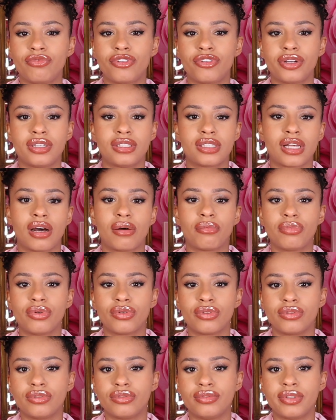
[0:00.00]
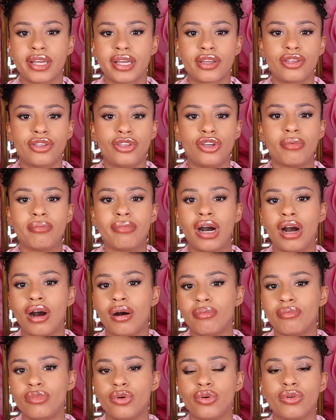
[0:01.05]
for example, like your
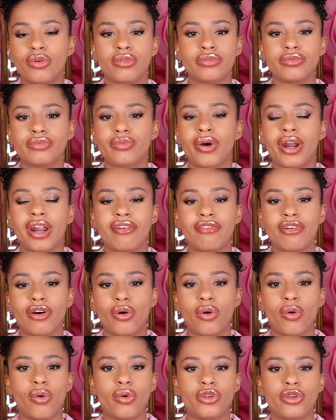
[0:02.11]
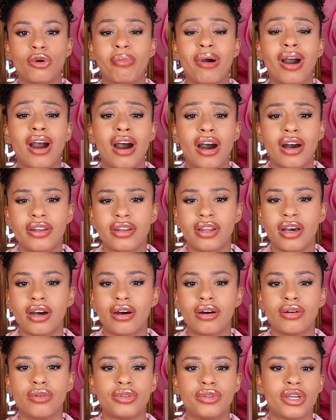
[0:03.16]
mom or whatever, or your
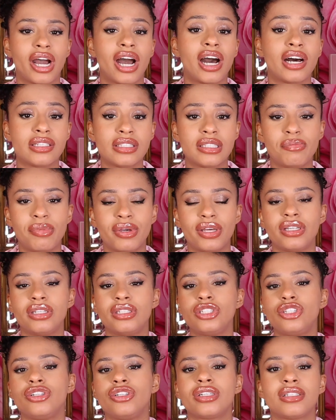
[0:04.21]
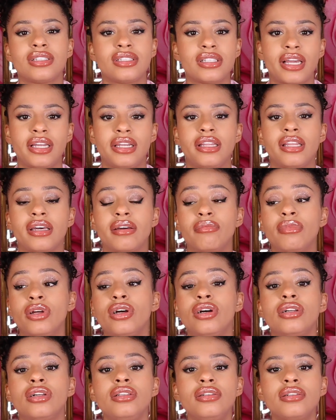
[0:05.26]
partner or your husband, you can say to them,
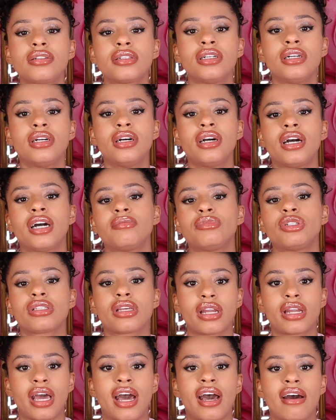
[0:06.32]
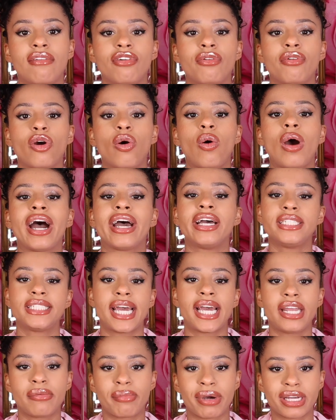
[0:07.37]
look, I'm just going to have a quiet
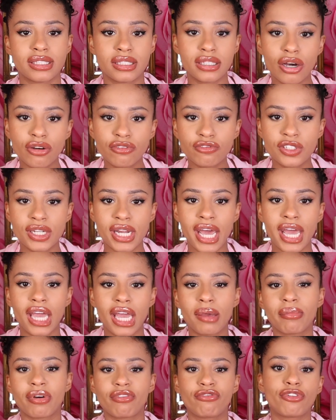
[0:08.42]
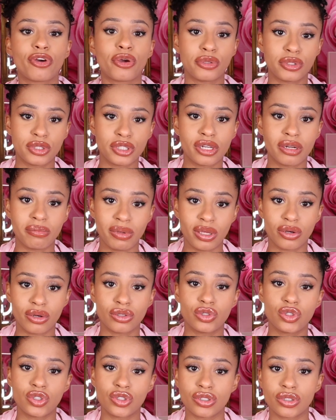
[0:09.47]
day to myself today. My phone's going to be
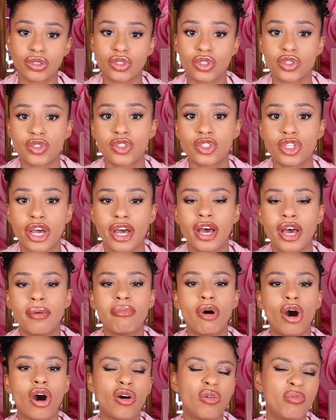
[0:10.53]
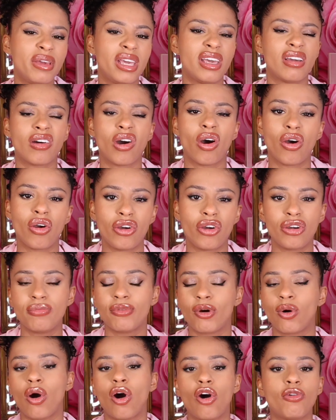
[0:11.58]
on Do Not Disturb. I'll be home,
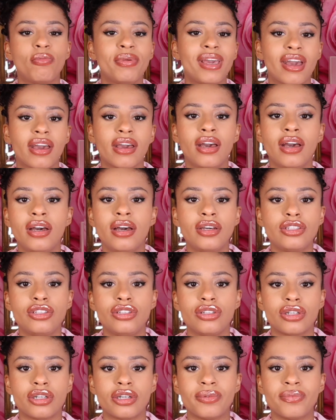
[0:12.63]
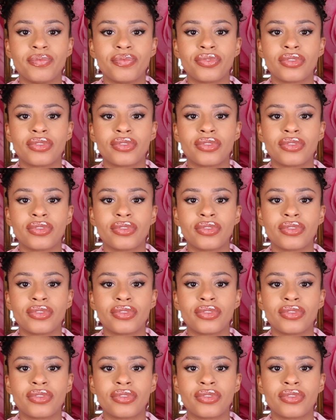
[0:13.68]
or I'll be, you know,